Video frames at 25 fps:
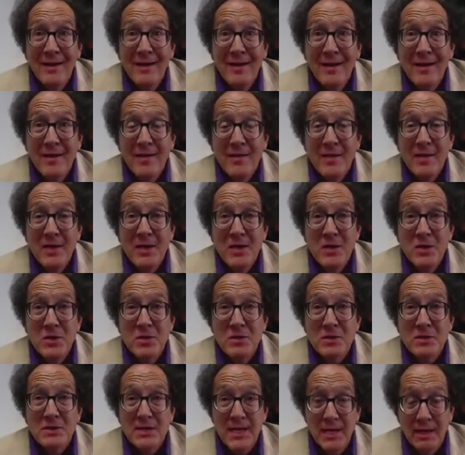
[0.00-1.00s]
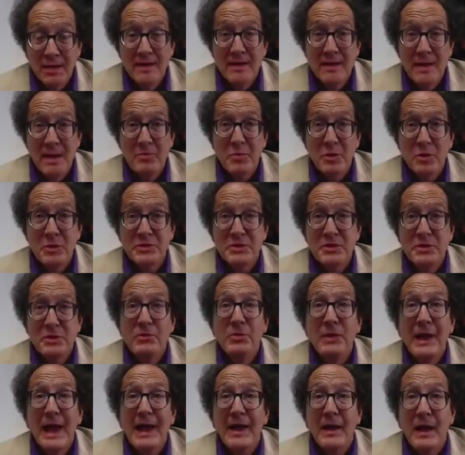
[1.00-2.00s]
then you're telling that person you
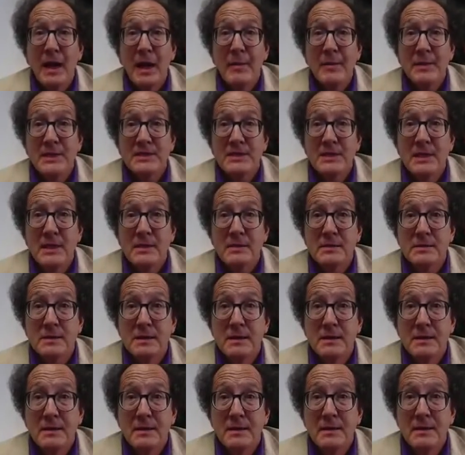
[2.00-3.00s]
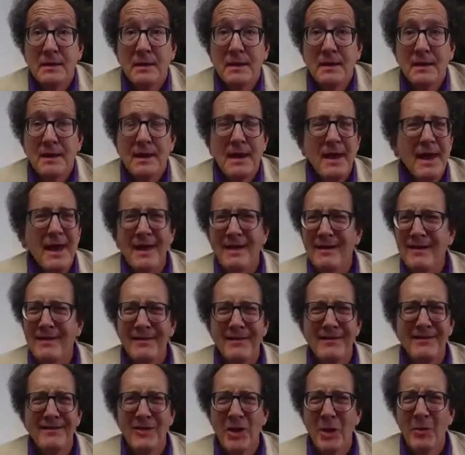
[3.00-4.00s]
lack common sense. And
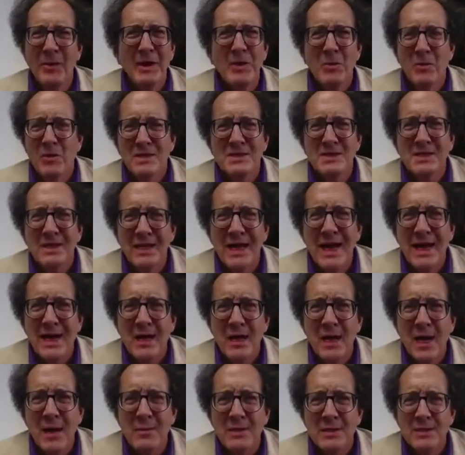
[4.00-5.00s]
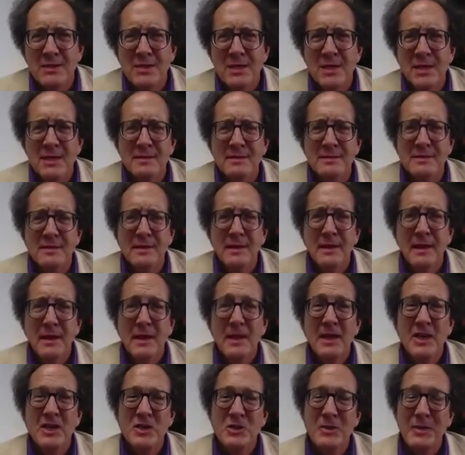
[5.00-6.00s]
nobody wants to lack common sense.
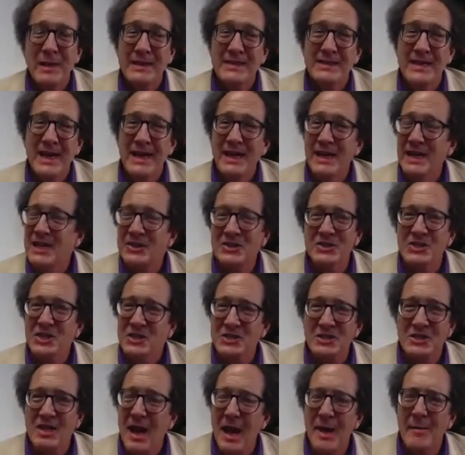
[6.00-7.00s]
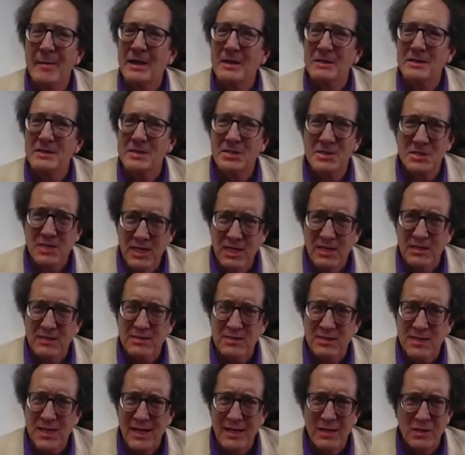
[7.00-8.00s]
So by saying it's just common sense,
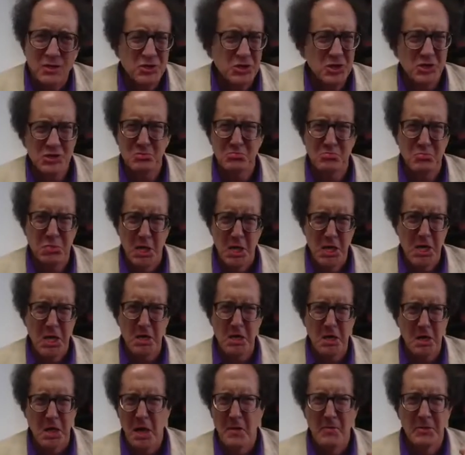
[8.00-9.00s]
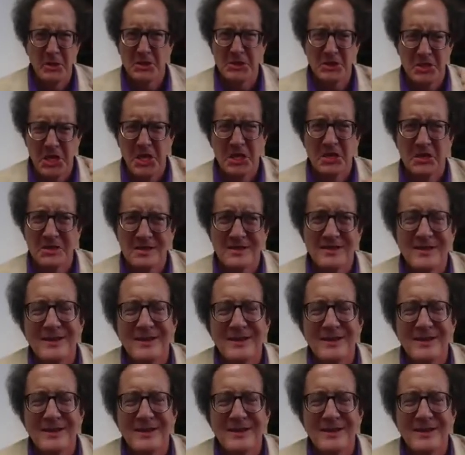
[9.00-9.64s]
that it's just plain common sense.